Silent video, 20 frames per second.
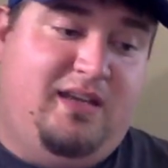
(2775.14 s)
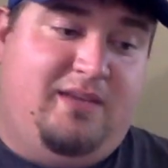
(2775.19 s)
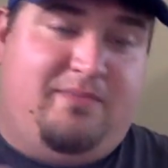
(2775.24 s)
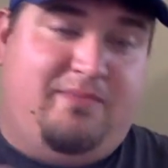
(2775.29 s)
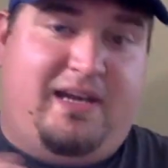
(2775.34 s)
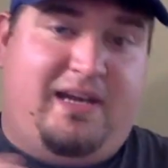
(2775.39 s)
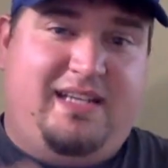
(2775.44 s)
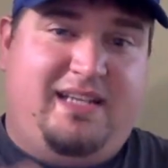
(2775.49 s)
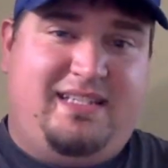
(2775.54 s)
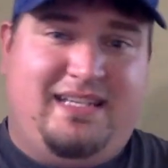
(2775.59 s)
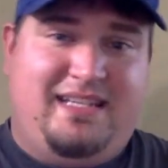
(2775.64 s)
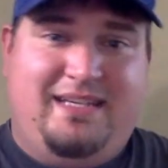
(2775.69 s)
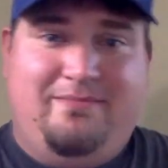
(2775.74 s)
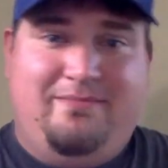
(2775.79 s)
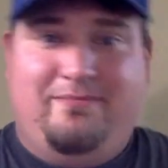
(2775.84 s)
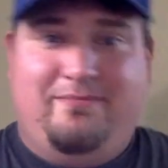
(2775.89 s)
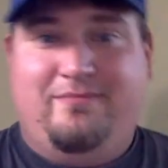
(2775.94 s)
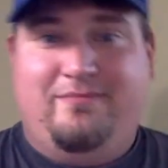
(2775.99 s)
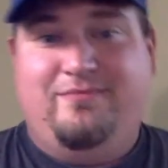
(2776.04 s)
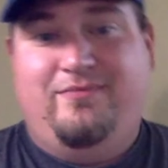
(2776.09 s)
my
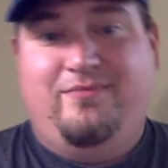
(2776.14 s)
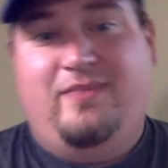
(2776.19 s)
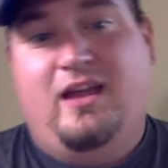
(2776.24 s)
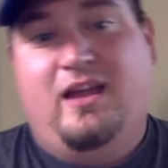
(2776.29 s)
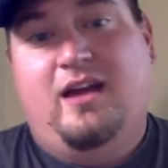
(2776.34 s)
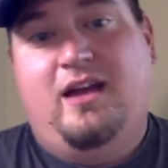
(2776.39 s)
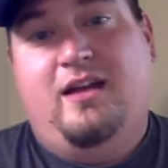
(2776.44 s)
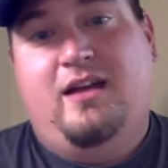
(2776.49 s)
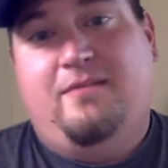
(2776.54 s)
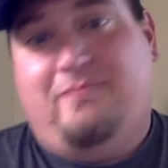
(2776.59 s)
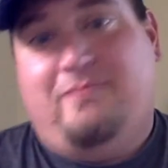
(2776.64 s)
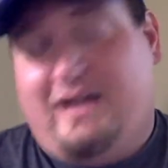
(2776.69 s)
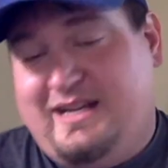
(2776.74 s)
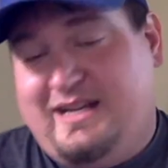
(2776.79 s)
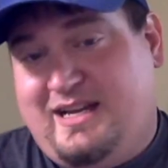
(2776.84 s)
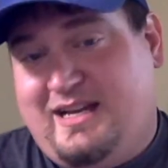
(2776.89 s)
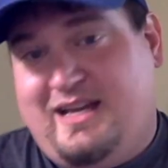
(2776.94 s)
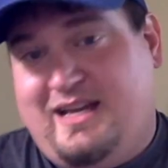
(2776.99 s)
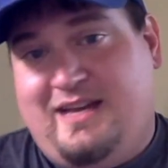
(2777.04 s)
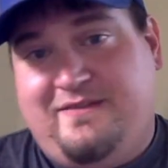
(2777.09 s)
team might
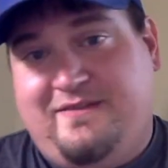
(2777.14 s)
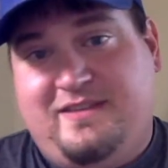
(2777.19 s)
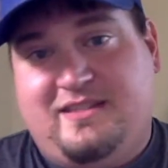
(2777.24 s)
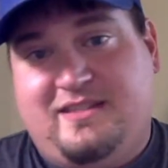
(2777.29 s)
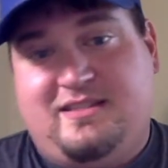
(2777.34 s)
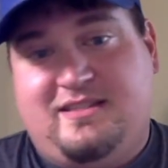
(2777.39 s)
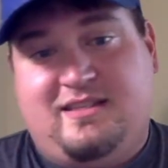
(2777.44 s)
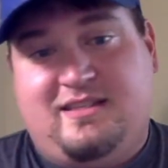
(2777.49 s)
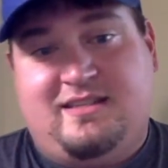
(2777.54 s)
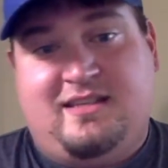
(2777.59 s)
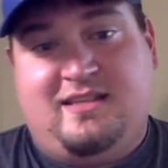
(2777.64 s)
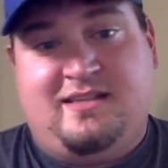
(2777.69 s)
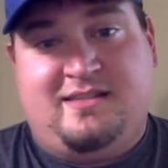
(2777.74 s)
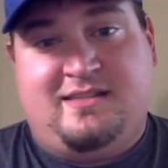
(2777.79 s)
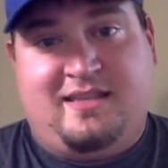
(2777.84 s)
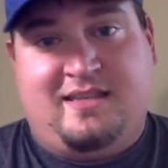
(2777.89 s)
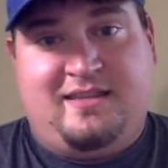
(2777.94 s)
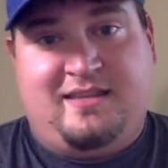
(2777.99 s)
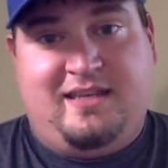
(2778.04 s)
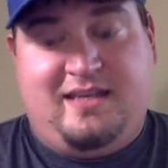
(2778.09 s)
not have the
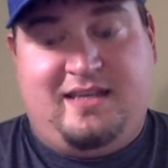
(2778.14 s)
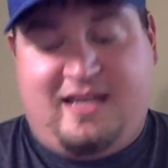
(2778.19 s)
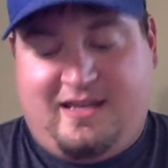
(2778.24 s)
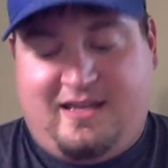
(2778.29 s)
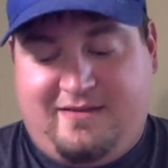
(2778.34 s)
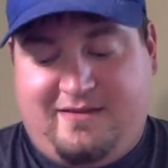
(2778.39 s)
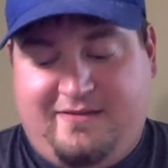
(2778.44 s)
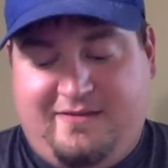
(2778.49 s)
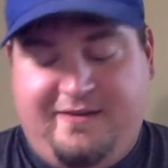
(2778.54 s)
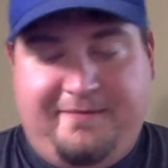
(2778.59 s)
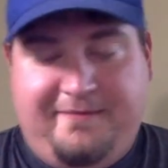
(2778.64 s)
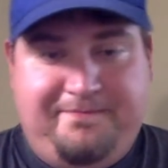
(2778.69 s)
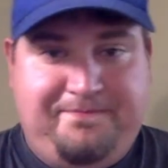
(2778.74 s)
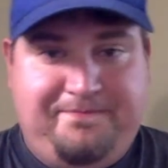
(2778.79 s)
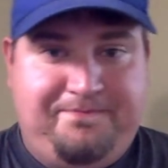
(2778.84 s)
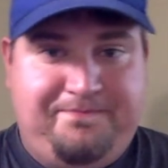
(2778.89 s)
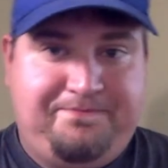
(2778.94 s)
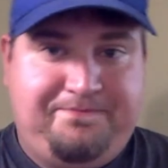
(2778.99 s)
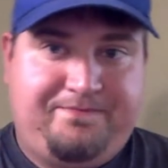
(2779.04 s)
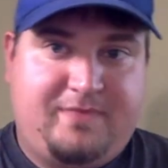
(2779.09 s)
success that they have.
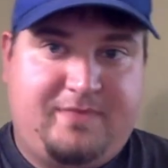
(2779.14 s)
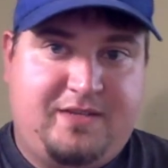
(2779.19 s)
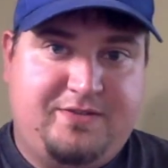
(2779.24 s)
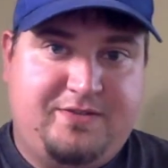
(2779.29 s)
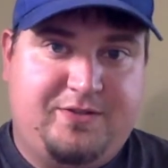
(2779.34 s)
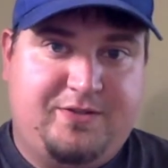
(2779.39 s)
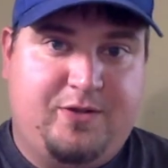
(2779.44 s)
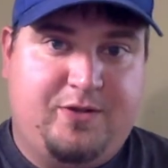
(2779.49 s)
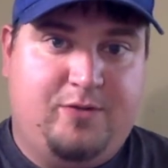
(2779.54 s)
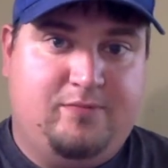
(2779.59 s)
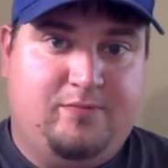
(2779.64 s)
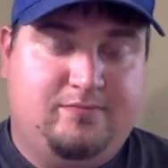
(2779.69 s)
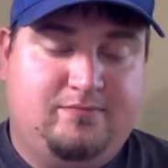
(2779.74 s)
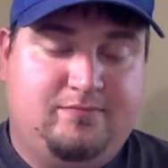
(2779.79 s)
So,